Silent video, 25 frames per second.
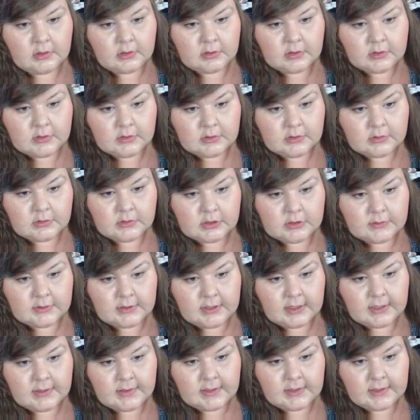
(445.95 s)
undertone
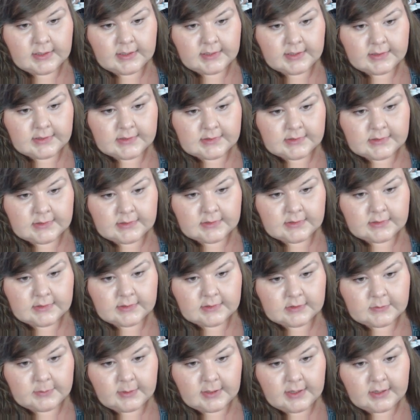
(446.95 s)
to it, and then it has
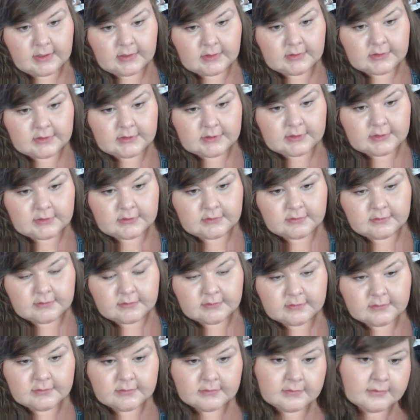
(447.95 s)
these little sparkles
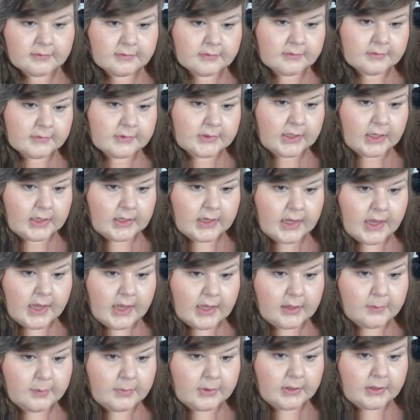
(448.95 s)
of kind of
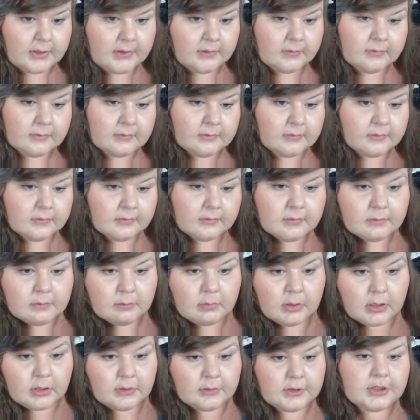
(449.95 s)
AB
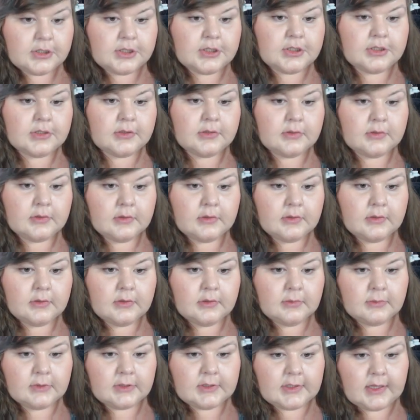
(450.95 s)
bluish
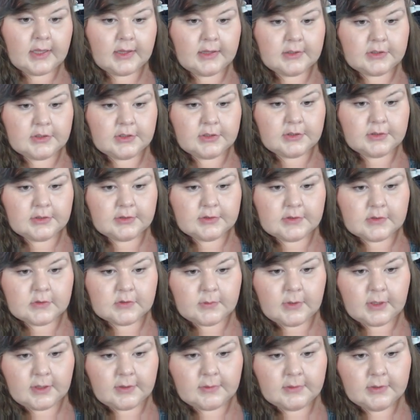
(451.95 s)
metallic tones
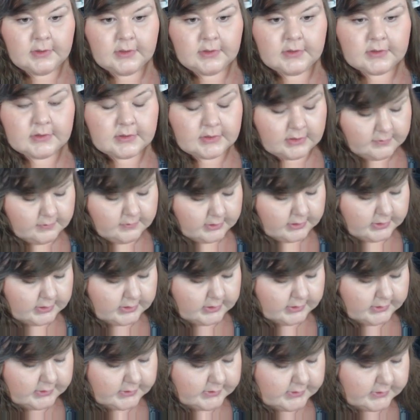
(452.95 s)
as well. So they're
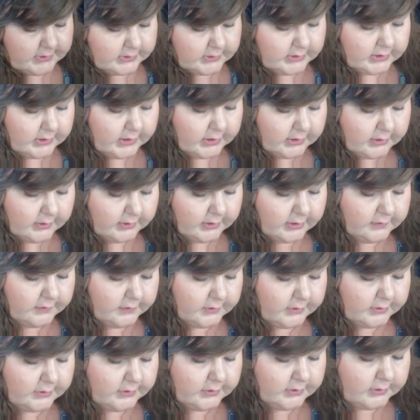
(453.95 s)
really nice, and you get quite
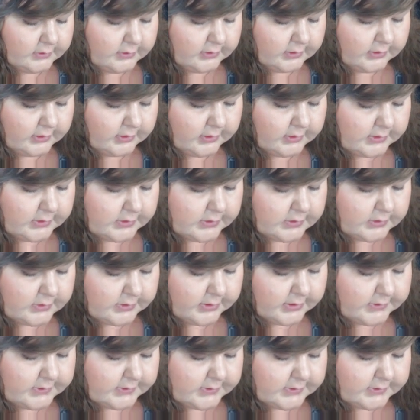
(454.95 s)
a few on a lot of these
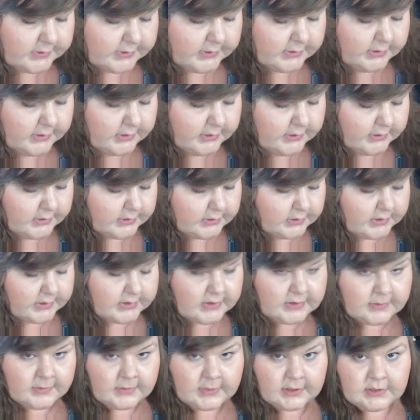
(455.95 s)
strands. So
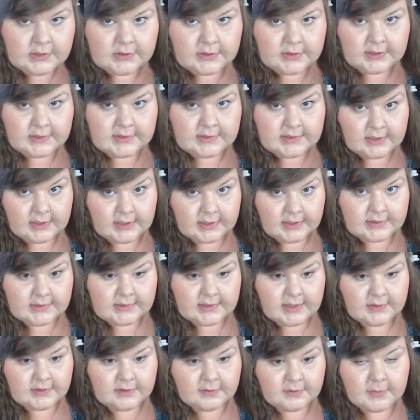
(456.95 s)
there's some nice strands here, like I
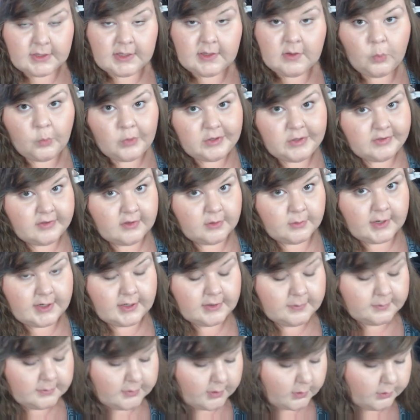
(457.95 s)
said, to me, Winter
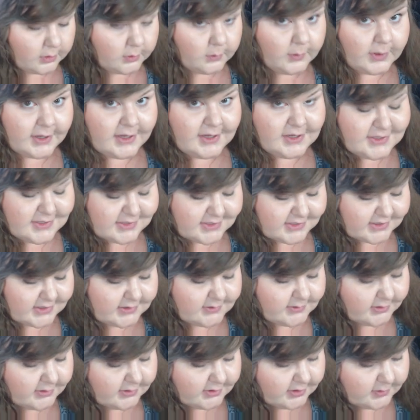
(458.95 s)
Wedding, but we'll wait and
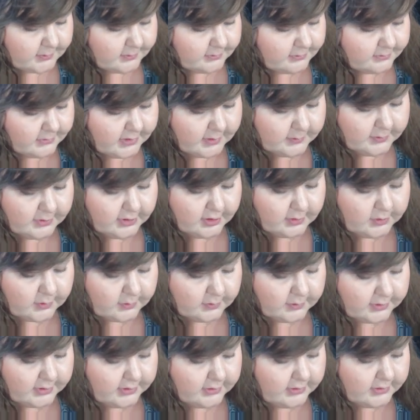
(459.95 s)
see what I can maybe come
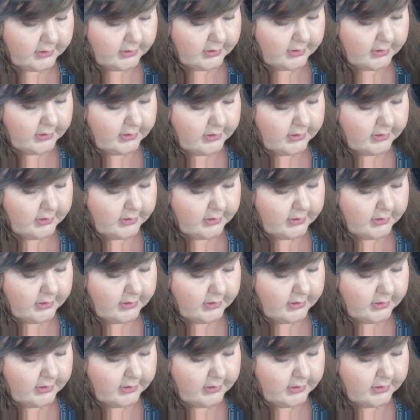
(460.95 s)
up with,